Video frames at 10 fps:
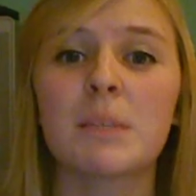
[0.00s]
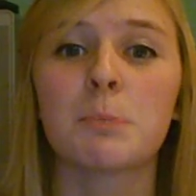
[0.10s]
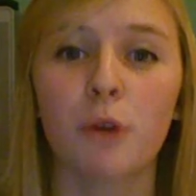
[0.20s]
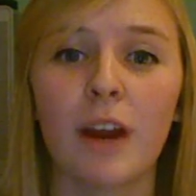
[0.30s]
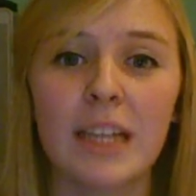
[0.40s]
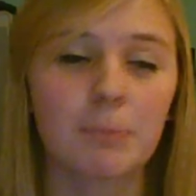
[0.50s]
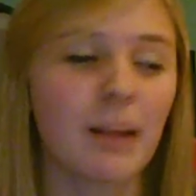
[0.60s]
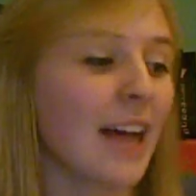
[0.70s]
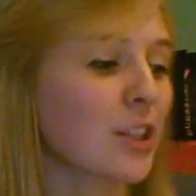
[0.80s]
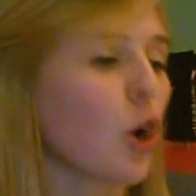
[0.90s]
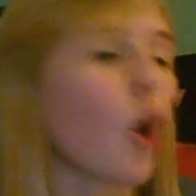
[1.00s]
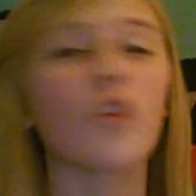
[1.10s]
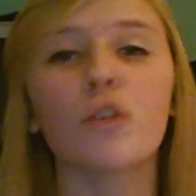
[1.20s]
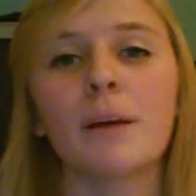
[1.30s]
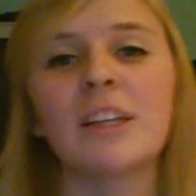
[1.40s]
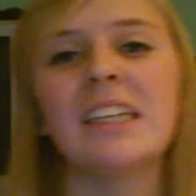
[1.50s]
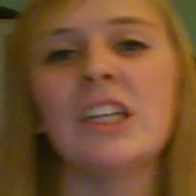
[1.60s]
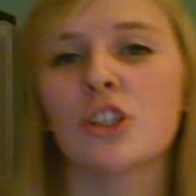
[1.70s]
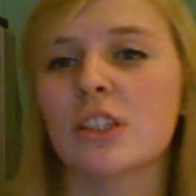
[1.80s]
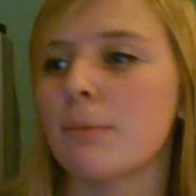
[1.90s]
brands plastered all over my
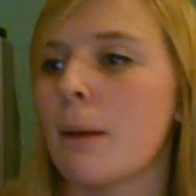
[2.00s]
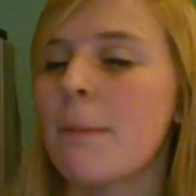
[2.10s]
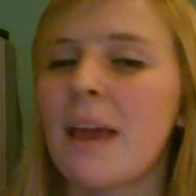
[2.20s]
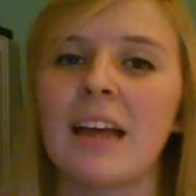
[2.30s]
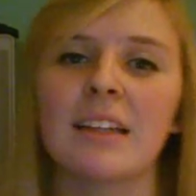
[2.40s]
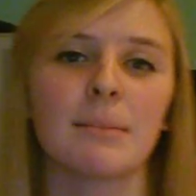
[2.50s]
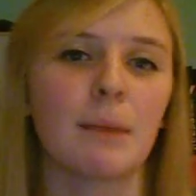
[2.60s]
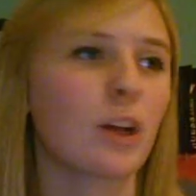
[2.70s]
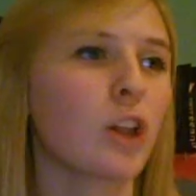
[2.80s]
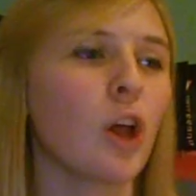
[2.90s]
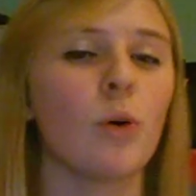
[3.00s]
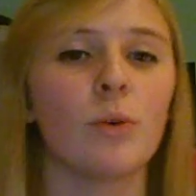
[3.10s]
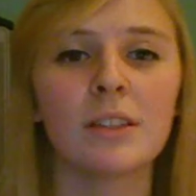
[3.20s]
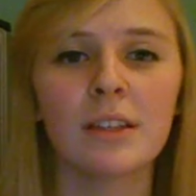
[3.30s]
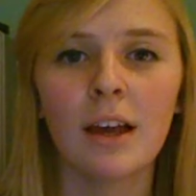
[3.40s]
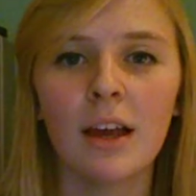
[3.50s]
t-shirts and my pants and my clothes,